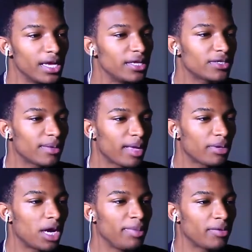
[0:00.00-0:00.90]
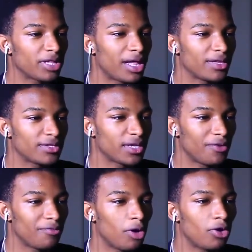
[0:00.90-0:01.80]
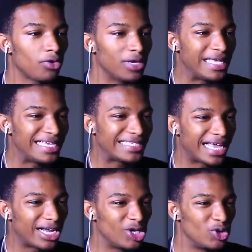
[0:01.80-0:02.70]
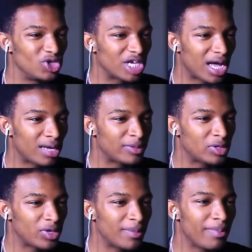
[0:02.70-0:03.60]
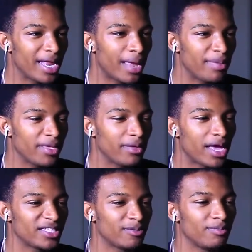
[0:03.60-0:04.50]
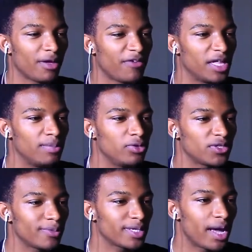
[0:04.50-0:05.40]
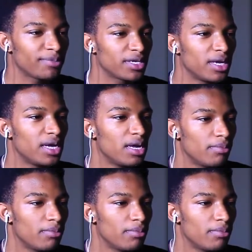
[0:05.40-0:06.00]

He's gonna be able to help me out with a lot of the stuff. Although he is getting a new job, so he may not be as available sometimes.